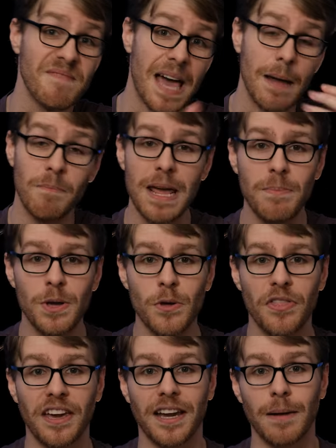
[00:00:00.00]
And maybe you
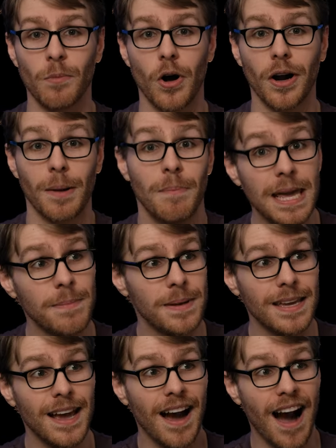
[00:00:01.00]
think I'm wrong.
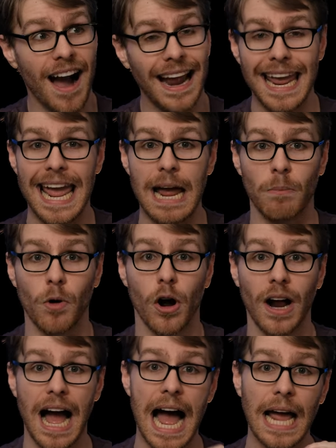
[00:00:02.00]
Maybe I am
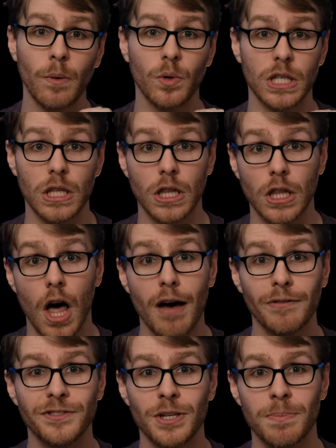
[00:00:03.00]
wrong. I would
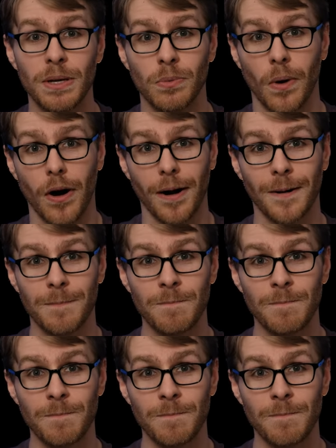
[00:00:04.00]
love to be wrong.